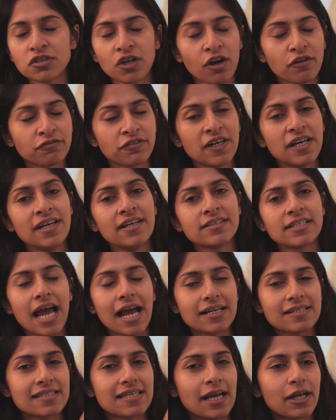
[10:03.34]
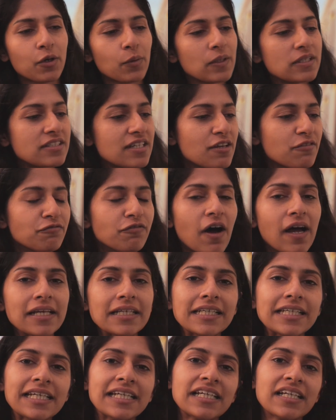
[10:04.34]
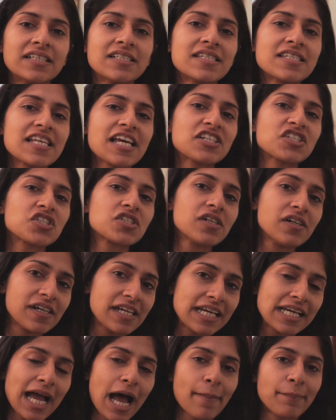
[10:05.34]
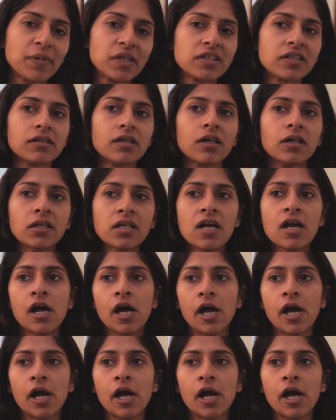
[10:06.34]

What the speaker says: of tax equity funding, concessionary capital,